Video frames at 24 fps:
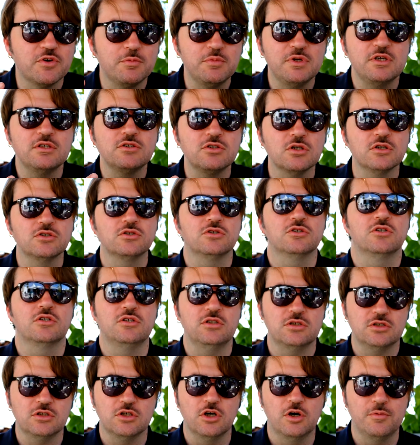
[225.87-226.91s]
For me, it's also
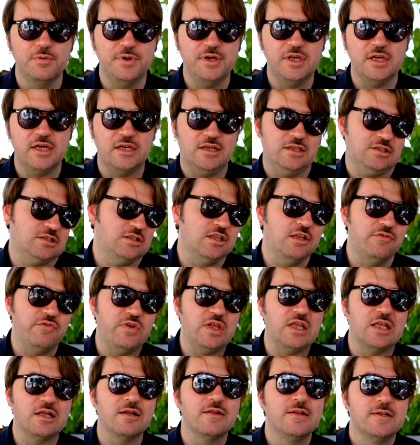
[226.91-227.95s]
a discovery, and it's
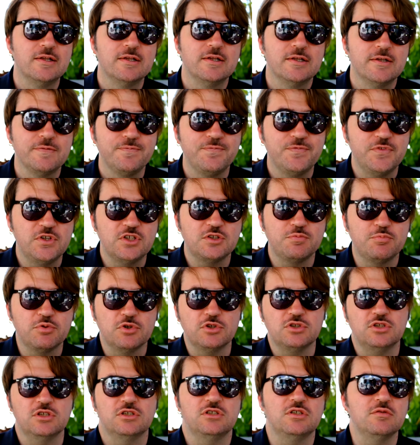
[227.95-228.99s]
living this
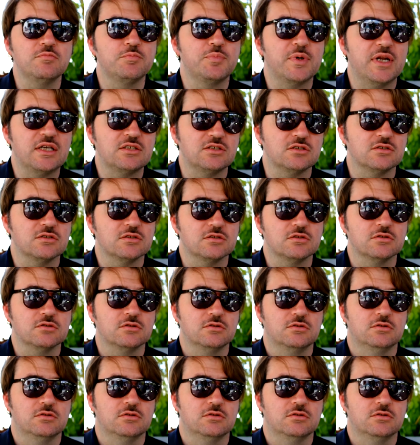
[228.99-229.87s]
process in present.